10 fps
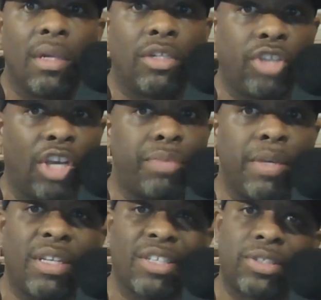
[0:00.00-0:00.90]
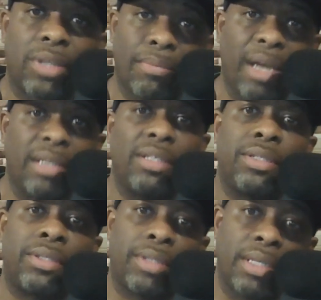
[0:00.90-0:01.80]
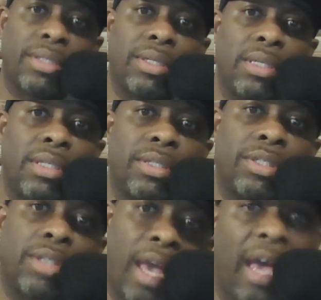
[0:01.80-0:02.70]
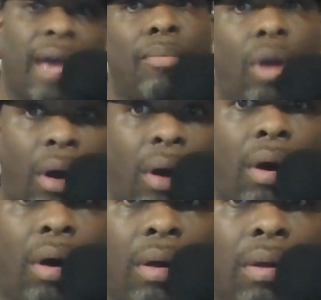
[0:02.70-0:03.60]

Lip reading: Just because somebody's senseless scam call.